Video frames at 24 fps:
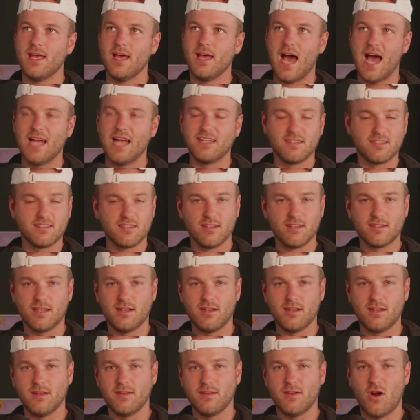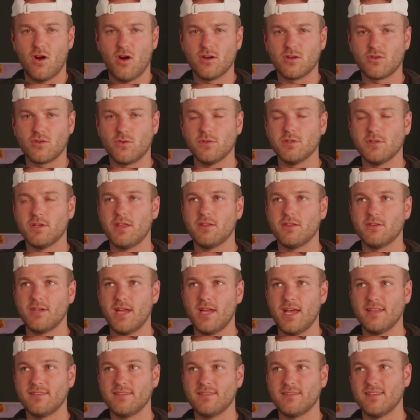I just looked at an article the other
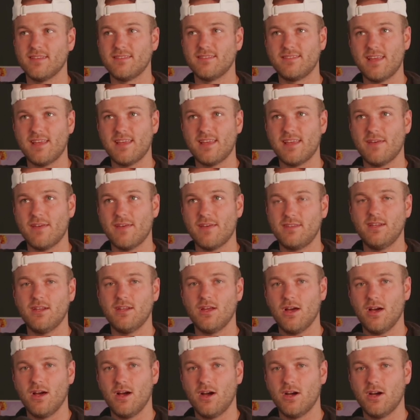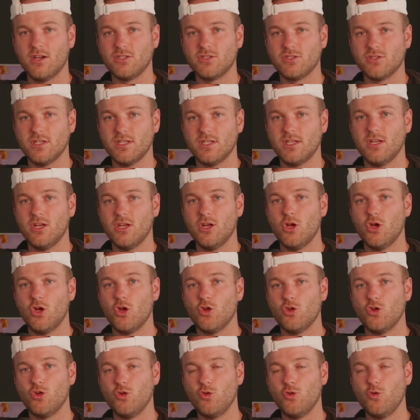day. It said 1,700
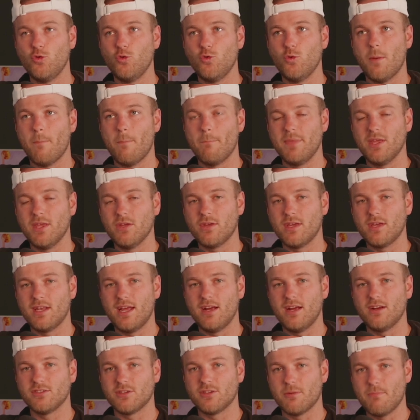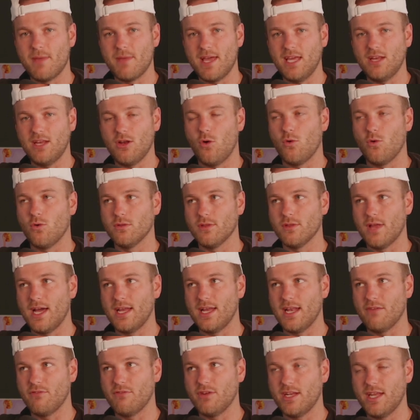new millionaires are made online
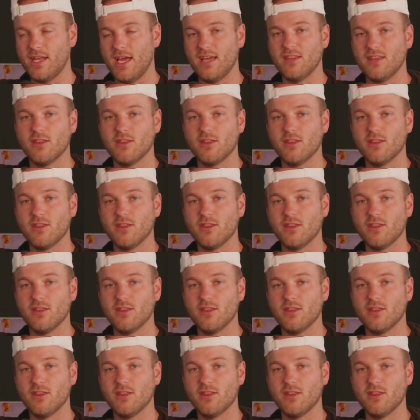every day.